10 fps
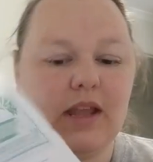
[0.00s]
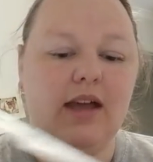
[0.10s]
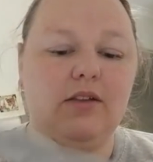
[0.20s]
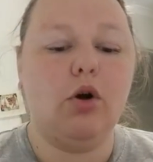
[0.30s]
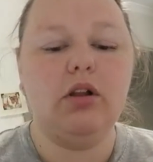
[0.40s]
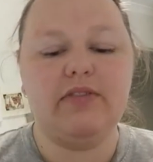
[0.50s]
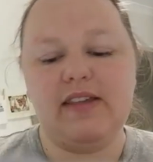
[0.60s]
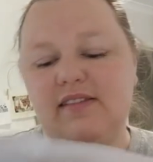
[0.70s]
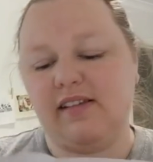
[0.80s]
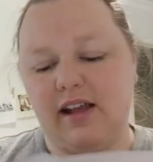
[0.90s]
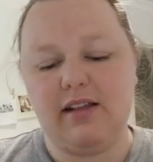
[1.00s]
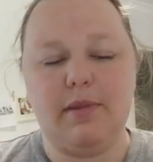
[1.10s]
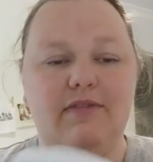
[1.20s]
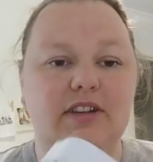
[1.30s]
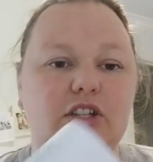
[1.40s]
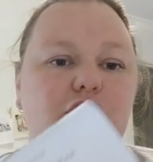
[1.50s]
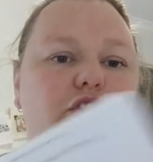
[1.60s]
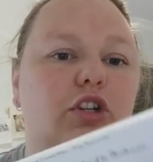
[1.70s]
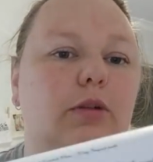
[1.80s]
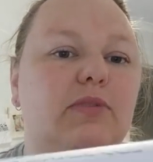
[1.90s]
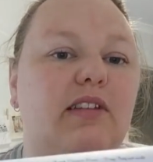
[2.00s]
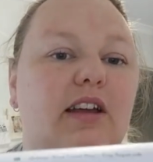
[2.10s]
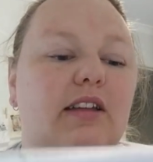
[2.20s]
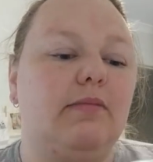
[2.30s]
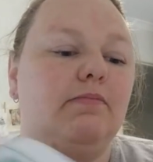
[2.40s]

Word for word: And all of these designs are by Vintage Tulip Design.